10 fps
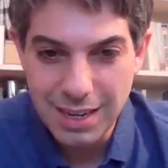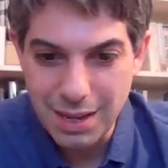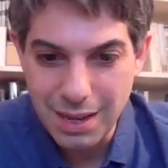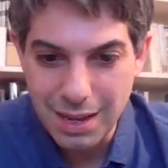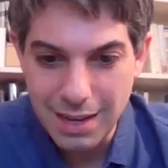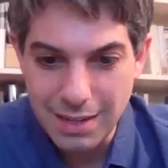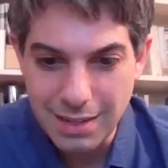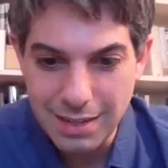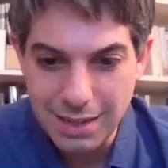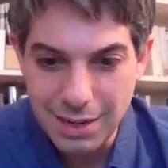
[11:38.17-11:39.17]

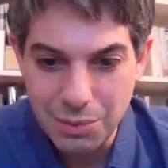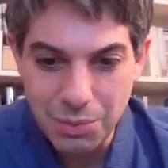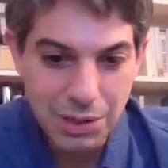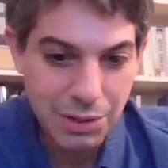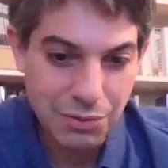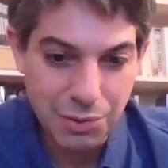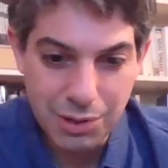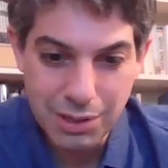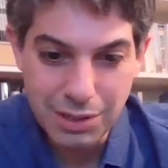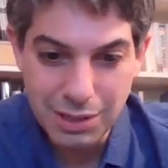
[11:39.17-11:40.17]
And we look
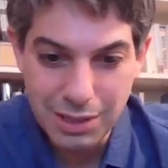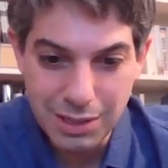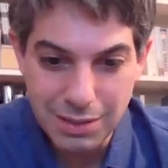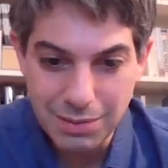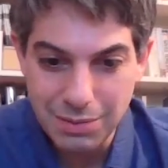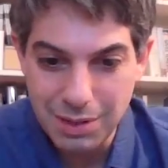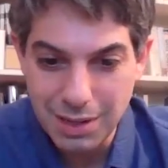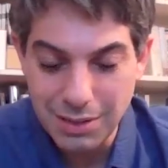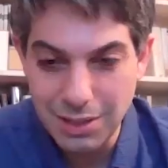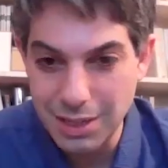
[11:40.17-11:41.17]
forward to
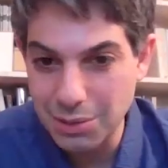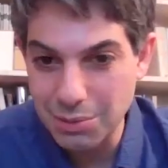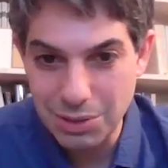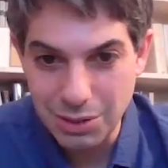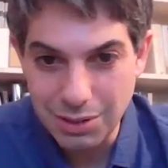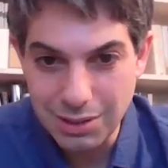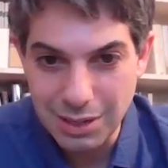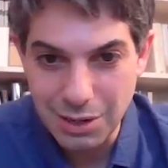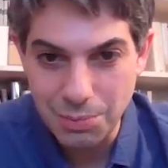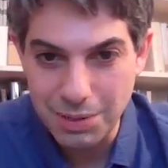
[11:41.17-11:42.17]
seeing the results
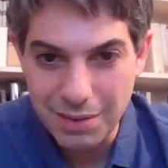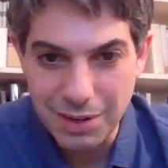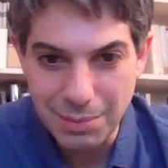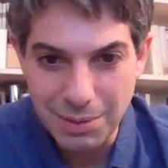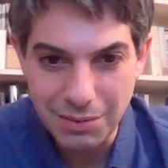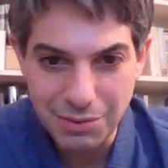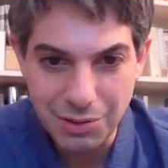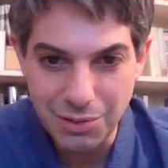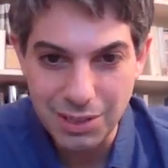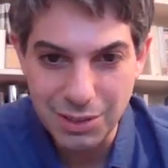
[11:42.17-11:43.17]
and hope to have an update for
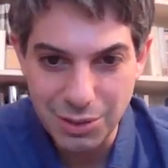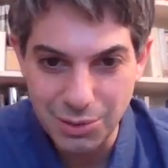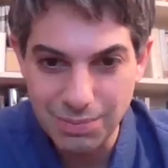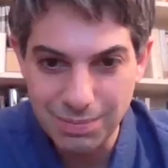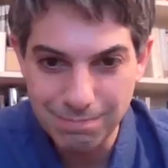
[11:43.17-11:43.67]
you very soon.